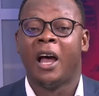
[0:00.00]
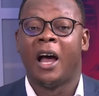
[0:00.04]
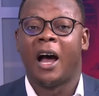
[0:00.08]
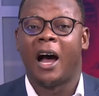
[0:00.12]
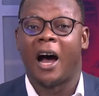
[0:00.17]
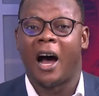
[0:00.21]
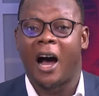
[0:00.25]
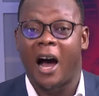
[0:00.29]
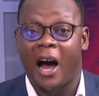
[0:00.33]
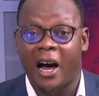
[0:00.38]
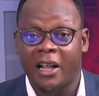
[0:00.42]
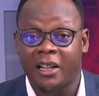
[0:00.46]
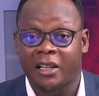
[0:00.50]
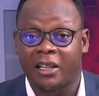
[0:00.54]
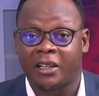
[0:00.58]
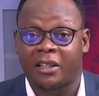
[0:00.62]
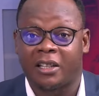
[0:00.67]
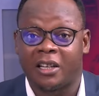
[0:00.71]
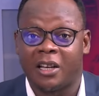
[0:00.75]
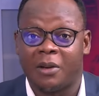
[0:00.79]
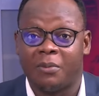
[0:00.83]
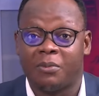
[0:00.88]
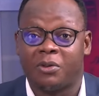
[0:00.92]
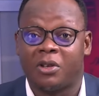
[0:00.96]
Other
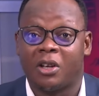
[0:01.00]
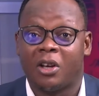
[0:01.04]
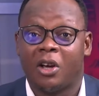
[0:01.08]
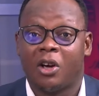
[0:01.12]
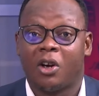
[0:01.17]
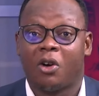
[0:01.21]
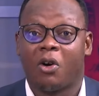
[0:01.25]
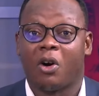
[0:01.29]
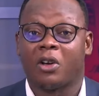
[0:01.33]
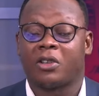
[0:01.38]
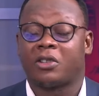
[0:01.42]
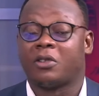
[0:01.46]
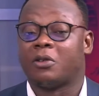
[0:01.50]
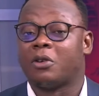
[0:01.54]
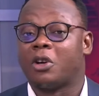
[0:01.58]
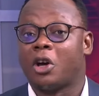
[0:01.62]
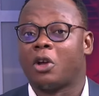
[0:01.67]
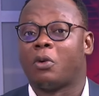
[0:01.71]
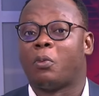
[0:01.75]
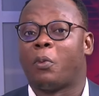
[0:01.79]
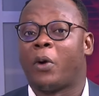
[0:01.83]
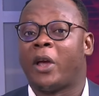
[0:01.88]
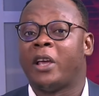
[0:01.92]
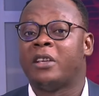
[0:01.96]
teams got some
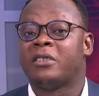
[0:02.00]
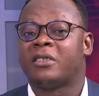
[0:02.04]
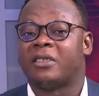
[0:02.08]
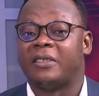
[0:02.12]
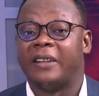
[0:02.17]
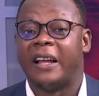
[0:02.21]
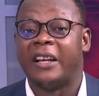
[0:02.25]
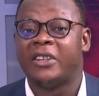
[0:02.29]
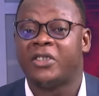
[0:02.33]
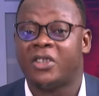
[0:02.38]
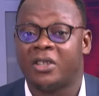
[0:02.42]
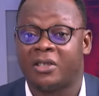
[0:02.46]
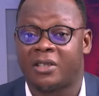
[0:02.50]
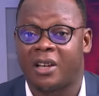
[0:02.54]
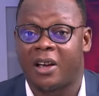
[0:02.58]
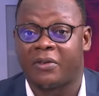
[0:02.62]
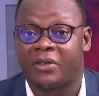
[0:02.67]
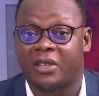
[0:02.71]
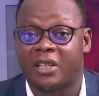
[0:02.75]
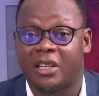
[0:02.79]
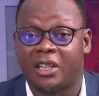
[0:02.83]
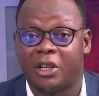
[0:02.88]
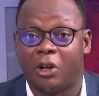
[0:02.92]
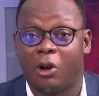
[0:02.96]
good wins. Nations
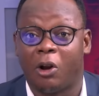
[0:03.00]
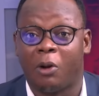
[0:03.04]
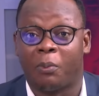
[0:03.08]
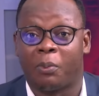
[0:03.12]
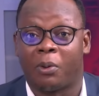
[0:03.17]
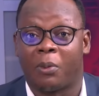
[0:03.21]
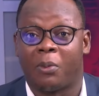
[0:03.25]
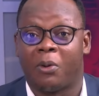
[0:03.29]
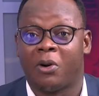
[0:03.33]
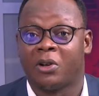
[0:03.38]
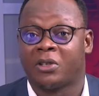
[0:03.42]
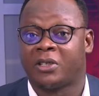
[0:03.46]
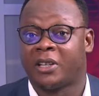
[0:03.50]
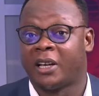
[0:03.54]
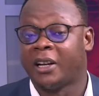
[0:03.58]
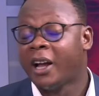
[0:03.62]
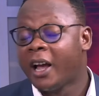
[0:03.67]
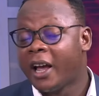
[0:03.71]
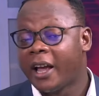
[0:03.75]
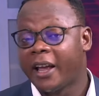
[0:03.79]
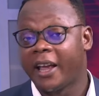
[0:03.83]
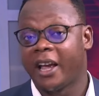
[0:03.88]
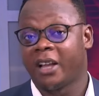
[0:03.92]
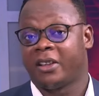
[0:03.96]
FC, newly promoted,
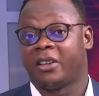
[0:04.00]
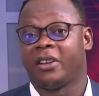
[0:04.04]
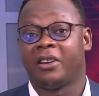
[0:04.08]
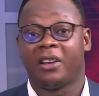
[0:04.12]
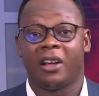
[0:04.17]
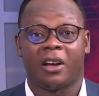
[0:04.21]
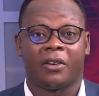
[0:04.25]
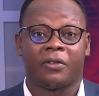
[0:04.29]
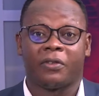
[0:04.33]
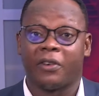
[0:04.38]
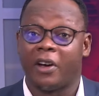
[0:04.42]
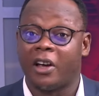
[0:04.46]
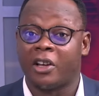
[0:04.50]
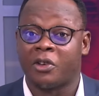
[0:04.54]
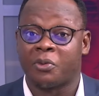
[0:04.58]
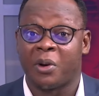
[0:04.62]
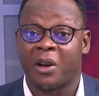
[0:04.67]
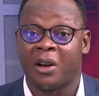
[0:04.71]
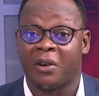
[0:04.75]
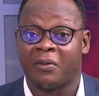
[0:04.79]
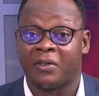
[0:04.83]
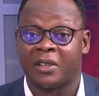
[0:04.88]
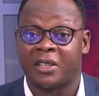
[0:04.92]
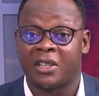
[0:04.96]
getting their first
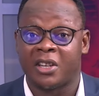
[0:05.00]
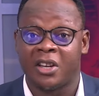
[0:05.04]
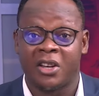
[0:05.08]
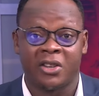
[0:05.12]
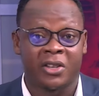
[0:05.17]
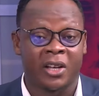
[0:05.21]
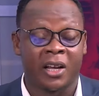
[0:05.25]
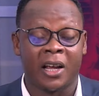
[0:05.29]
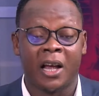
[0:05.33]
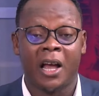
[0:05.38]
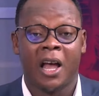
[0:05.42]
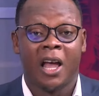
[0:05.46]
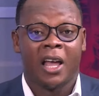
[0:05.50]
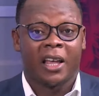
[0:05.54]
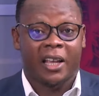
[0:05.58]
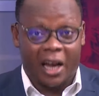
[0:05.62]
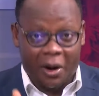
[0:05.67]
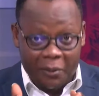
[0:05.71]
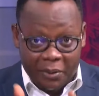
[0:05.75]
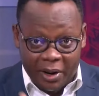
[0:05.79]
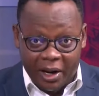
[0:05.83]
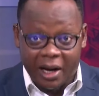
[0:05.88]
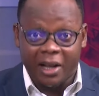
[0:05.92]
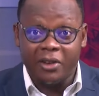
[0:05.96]
win of the season.
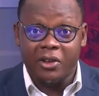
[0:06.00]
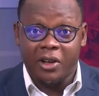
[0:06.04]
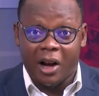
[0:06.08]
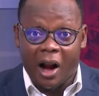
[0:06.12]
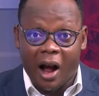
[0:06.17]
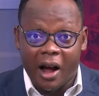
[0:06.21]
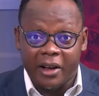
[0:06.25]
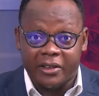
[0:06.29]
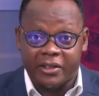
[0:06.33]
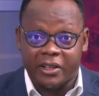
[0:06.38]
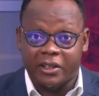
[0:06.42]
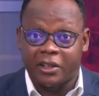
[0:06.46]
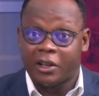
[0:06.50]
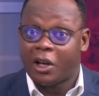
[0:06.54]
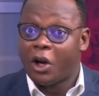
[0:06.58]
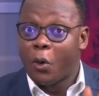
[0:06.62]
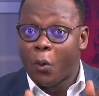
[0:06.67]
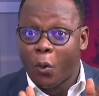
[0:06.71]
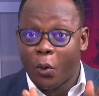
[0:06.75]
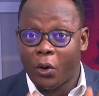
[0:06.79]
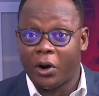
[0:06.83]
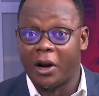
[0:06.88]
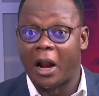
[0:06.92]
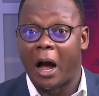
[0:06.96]
Karela United,
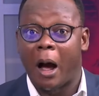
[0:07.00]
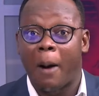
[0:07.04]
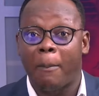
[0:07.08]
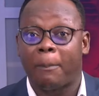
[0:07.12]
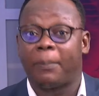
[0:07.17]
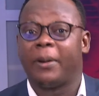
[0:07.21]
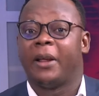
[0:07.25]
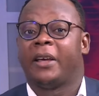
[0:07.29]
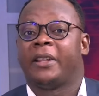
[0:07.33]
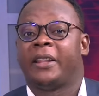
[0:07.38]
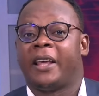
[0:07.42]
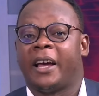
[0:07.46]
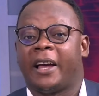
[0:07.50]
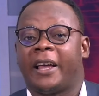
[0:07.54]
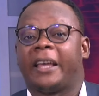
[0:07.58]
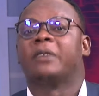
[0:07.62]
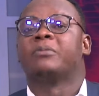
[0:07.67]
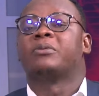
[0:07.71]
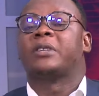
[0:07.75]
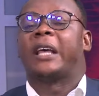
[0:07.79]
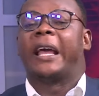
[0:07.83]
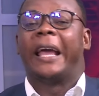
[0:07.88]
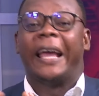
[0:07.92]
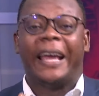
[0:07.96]
who now play their
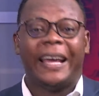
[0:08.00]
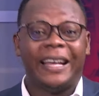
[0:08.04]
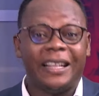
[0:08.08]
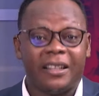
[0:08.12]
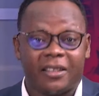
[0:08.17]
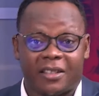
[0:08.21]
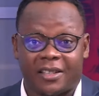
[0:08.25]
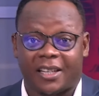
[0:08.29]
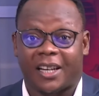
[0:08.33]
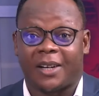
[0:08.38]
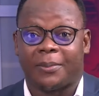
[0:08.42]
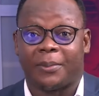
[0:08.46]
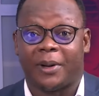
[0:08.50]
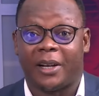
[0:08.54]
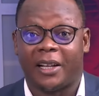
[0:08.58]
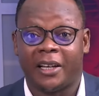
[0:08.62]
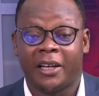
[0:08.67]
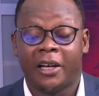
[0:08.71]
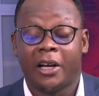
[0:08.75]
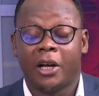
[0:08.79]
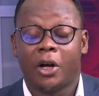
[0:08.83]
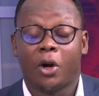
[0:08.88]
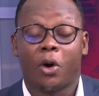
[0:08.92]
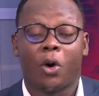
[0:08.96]
games in
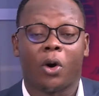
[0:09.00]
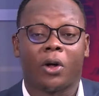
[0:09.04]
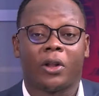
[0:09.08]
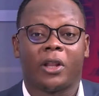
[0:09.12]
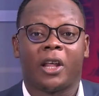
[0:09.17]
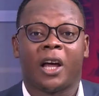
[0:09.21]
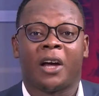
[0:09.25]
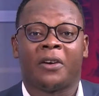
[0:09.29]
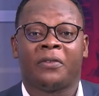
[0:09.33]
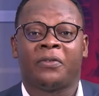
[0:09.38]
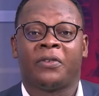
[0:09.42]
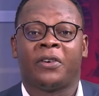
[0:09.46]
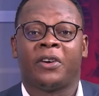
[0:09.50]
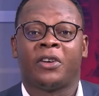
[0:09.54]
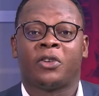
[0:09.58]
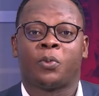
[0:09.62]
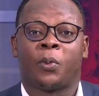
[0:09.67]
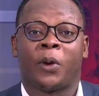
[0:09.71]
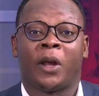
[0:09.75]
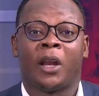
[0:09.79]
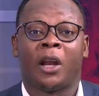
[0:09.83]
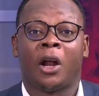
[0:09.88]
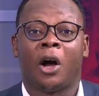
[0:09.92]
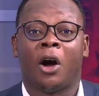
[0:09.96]
Tamale, got their first
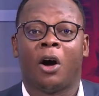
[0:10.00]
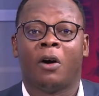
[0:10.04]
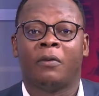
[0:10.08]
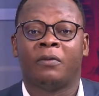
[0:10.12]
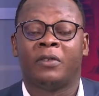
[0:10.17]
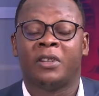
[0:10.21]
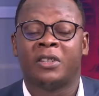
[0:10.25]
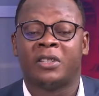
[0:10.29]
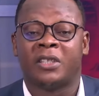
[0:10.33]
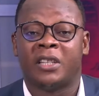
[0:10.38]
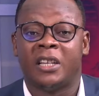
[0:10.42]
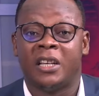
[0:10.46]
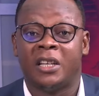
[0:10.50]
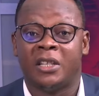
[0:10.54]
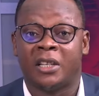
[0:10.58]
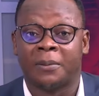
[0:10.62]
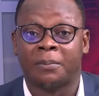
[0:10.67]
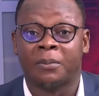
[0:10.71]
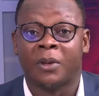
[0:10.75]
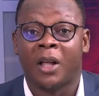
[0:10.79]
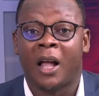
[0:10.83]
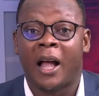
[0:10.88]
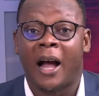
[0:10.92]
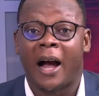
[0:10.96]
win of the
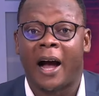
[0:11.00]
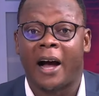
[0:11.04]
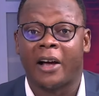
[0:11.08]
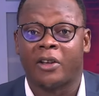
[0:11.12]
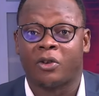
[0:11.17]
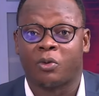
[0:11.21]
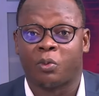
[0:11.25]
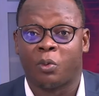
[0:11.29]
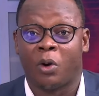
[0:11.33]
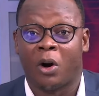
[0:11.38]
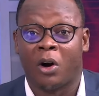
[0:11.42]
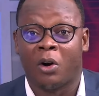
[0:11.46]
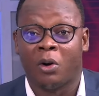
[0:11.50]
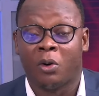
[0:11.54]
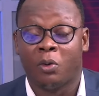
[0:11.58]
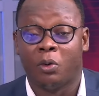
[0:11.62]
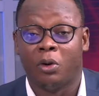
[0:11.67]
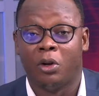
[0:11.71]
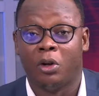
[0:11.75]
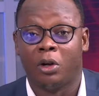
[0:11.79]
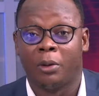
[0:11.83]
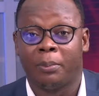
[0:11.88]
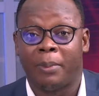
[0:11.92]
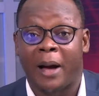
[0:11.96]
season as well.
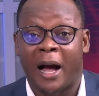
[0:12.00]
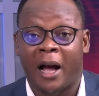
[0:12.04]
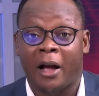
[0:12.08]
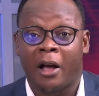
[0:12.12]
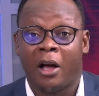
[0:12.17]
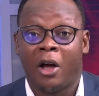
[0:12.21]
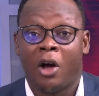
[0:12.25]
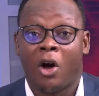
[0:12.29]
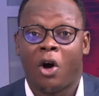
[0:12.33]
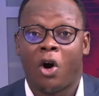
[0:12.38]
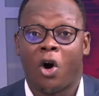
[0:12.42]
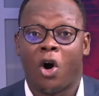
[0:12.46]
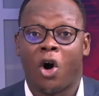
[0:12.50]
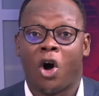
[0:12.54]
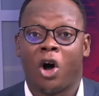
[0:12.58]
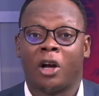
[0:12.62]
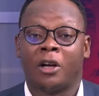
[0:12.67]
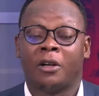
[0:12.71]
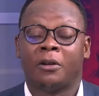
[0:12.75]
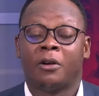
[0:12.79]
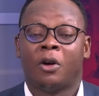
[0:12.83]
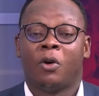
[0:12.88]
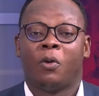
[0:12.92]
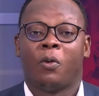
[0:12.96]
We'll look back
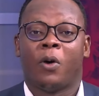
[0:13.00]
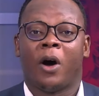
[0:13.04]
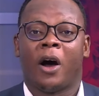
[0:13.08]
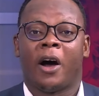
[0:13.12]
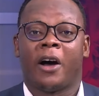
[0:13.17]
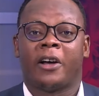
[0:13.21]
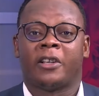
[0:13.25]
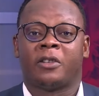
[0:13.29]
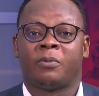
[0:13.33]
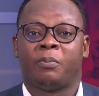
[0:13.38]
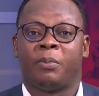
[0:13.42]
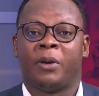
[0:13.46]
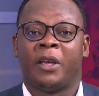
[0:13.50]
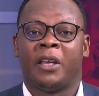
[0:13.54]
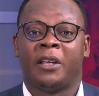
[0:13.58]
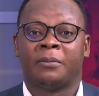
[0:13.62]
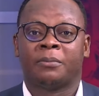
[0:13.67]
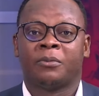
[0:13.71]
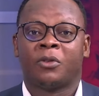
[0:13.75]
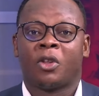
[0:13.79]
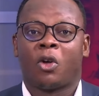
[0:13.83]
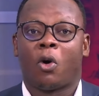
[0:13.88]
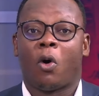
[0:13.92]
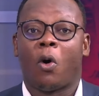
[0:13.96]
on what has been,
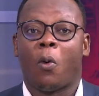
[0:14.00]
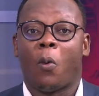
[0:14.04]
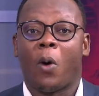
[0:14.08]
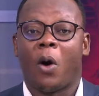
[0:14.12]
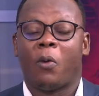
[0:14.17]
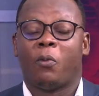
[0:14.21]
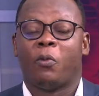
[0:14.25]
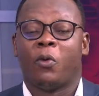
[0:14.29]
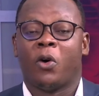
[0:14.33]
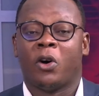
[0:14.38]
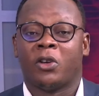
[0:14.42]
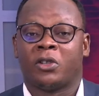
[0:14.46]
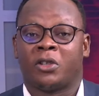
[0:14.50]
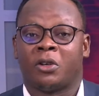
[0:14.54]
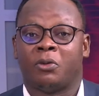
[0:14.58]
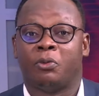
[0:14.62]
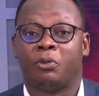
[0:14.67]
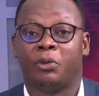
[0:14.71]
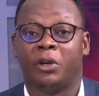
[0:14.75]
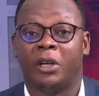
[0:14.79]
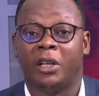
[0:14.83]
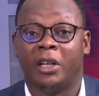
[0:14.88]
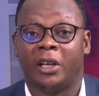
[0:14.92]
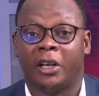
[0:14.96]
or what was, a
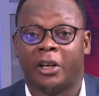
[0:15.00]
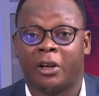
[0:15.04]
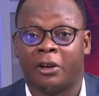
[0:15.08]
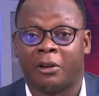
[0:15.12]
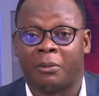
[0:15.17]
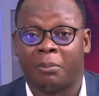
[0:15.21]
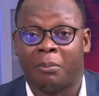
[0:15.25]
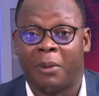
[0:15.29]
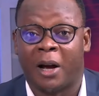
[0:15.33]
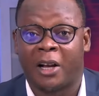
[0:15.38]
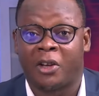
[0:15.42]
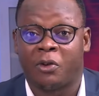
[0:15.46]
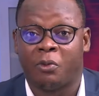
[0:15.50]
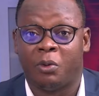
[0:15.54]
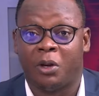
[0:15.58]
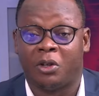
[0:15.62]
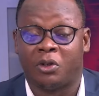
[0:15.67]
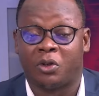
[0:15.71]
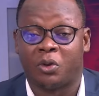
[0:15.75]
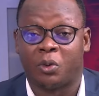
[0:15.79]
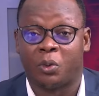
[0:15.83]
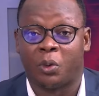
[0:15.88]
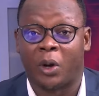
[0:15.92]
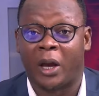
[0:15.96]
really good match week
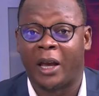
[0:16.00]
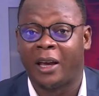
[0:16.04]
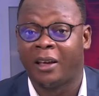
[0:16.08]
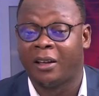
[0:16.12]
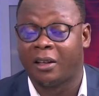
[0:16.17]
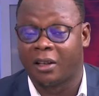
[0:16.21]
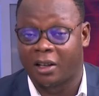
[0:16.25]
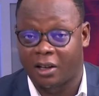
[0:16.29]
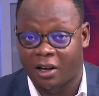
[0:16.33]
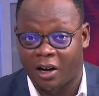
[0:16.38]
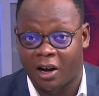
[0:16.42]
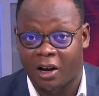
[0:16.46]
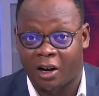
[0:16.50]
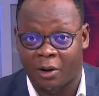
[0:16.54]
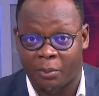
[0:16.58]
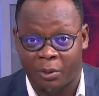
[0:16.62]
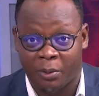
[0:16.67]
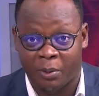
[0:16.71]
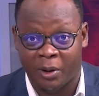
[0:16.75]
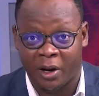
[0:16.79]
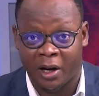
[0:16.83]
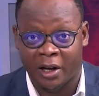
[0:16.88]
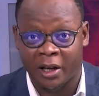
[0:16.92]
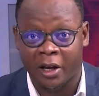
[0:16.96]
2 in the Ghana
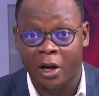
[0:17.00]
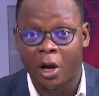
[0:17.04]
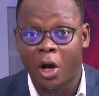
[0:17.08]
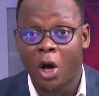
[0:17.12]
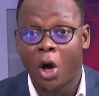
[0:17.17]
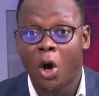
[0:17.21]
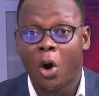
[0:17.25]
Premier League.